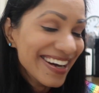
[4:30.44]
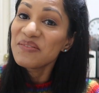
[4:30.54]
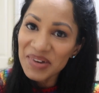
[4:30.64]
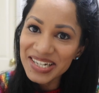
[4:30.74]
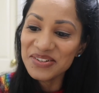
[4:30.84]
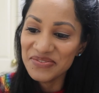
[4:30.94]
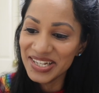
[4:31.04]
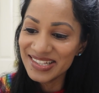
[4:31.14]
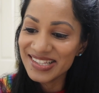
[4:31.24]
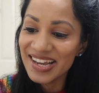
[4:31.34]
In my
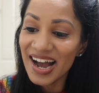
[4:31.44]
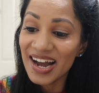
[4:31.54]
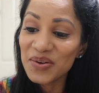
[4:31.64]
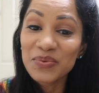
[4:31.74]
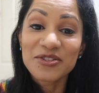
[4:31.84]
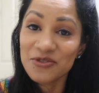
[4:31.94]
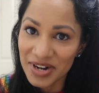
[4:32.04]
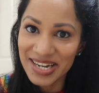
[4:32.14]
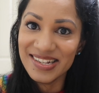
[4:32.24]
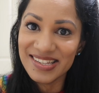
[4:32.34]
defense, I was
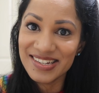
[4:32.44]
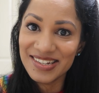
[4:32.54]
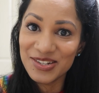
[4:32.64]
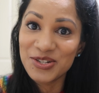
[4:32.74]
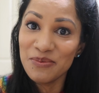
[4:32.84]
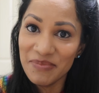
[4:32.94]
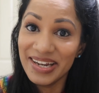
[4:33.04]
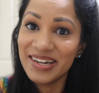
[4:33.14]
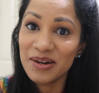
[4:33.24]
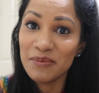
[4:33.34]
raised to
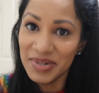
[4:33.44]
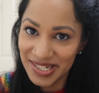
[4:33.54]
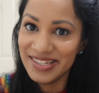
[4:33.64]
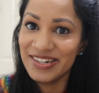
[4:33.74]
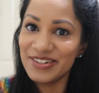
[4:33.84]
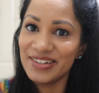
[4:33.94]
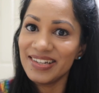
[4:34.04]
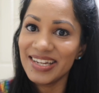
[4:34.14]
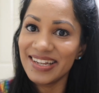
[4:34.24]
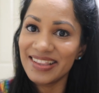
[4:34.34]
make my cereal
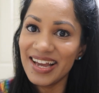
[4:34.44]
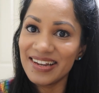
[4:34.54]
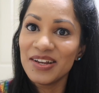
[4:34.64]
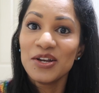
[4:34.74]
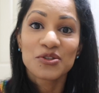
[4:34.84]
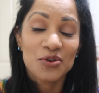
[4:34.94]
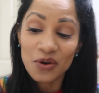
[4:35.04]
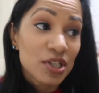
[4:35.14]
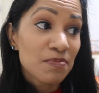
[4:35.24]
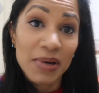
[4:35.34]
like that. So
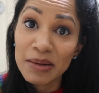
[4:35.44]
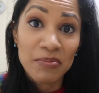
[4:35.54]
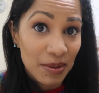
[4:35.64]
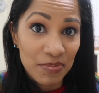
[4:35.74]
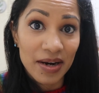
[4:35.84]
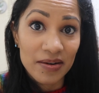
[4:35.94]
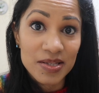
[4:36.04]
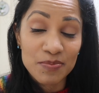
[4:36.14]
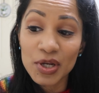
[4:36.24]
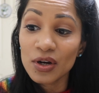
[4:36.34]
just blame my
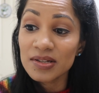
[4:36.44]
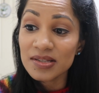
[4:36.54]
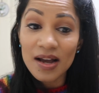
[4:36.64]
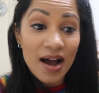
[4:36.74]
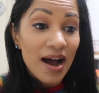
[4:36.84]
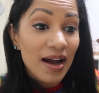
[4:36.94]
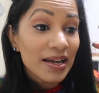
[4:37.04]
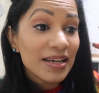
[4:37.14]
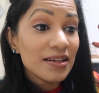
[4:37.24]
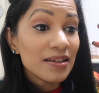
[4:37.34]
parents because
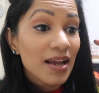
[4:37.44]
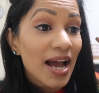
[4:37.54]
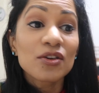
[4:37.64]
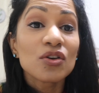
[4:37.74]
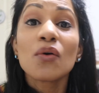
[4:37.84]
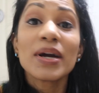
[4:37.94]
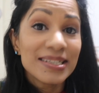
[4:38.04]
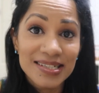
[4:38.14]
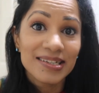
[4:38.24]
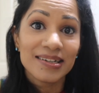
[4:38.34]
I had no
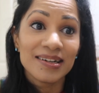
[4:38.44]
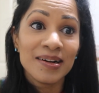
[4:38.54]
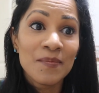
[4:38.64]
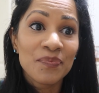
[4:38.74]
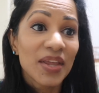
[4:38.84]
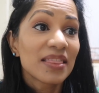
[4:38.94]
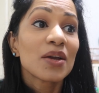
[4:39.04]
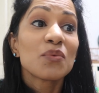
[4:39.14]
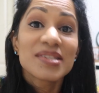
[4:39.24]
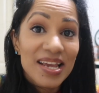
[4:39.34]
idea that
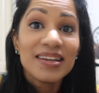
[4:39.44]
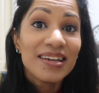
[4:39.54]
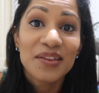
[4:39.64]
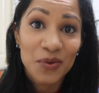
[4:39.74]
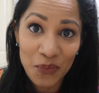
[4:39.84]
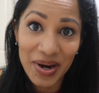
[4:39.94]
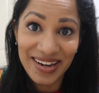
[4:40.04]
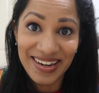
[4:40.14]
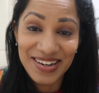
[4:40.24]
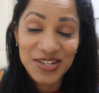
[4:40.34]
there was any other
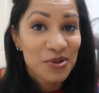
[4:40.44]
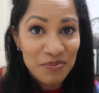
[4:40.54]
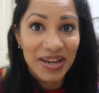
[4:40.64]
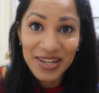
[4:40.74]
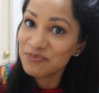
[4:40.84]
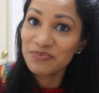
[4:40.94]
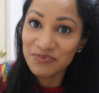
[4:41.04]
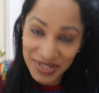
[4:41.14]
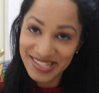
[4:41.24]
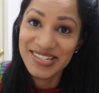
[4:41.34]
way to make
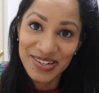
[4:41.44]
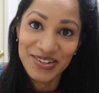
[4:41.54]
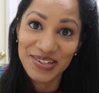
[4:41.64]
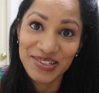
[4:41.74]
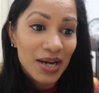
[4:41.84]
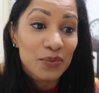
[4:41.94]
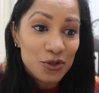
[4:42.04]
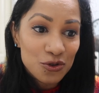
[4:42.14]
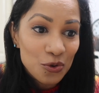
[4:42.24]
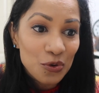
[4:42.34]
my cereal. I
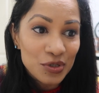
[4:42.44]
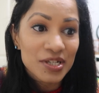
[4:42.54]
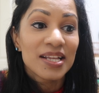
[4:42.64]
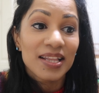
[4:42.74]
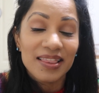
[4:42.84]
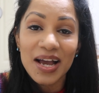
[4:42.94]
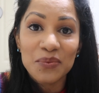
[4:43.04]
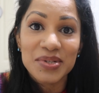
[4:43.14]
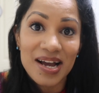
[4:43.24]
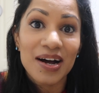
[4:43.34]
was taught that that
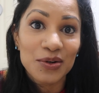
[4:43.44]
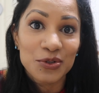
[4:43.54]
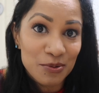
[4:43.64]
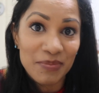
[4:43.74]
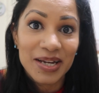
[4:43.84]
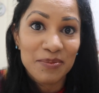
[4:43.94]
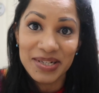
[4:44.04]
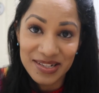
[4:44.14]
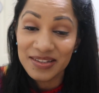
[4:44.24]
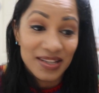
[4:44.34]
was how to make
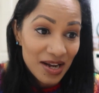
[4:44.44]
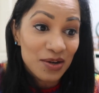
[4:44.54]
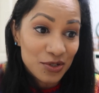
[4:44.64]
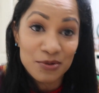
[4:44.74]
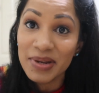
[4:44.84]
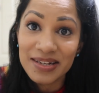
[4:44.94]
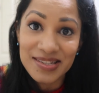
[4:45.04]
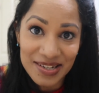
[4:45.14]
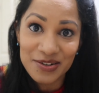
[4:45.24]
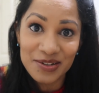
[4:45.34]
my how to make
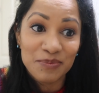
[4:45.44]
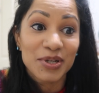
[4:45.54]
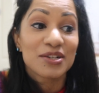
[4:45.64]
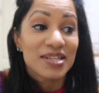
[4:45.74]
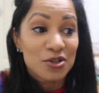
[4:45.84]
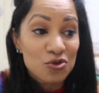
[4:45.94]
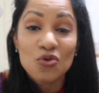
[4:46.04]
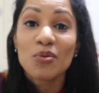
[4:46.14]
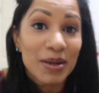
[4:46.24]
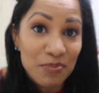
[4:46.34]
cereal because I
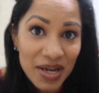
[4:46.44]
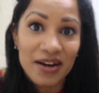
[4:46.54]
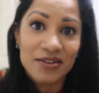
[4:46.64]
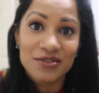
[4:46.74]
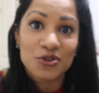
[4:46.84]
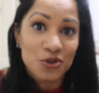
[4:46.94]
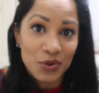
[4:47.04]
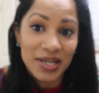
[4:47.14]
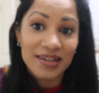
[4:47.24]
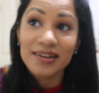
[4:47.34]
saw my parents doing it.